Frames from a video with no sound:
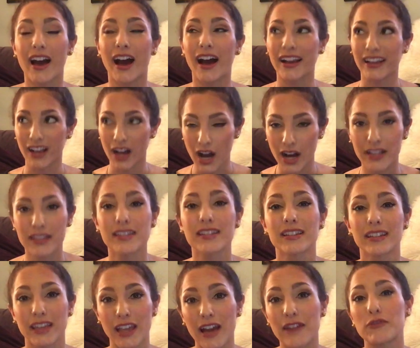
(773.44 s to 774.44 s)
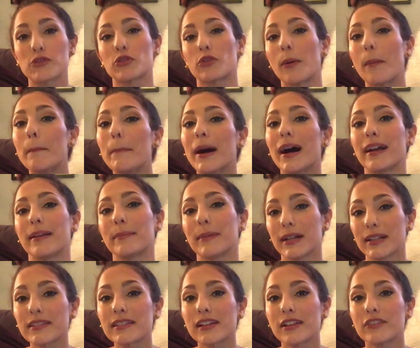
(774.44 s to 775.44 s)
I constantly have to remind
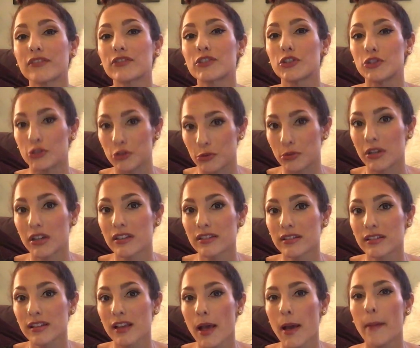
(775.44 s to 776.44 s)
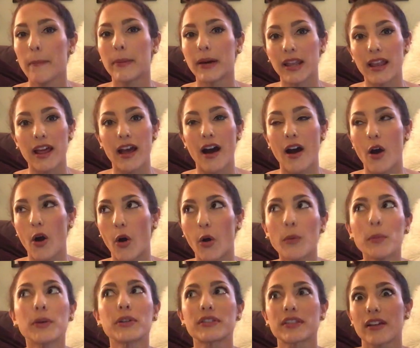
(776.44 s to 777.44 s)
myself to do this, but
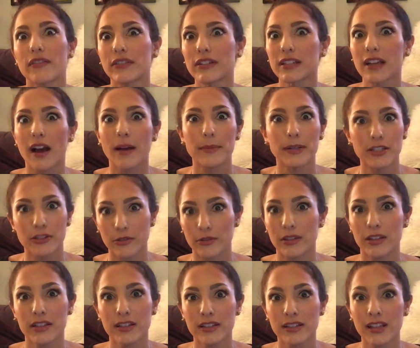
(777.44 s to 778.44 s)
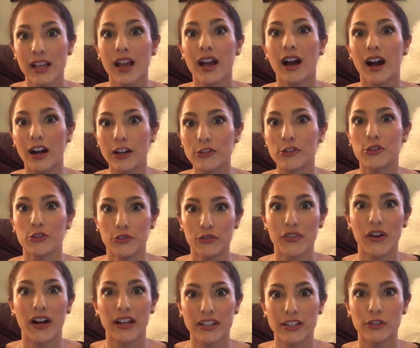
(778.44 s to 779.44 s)
almost every time I do this, I do
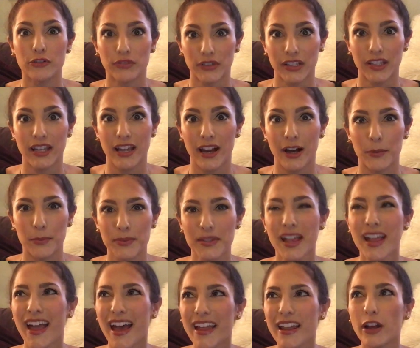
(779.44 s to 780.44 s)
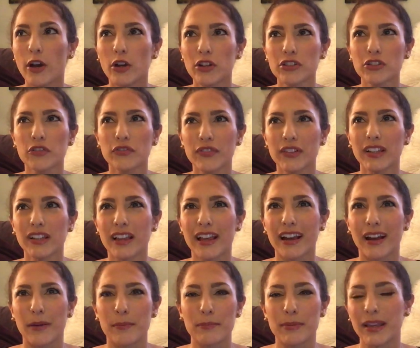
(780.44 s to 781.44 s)
find it really helps. And I also feel
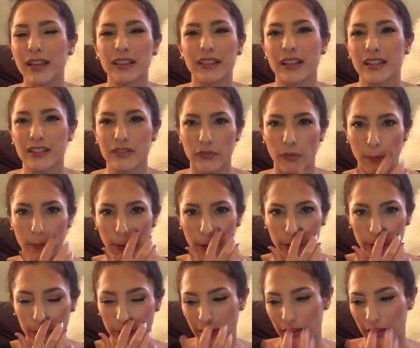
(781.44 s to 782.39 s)
like I'm being less of a martyr.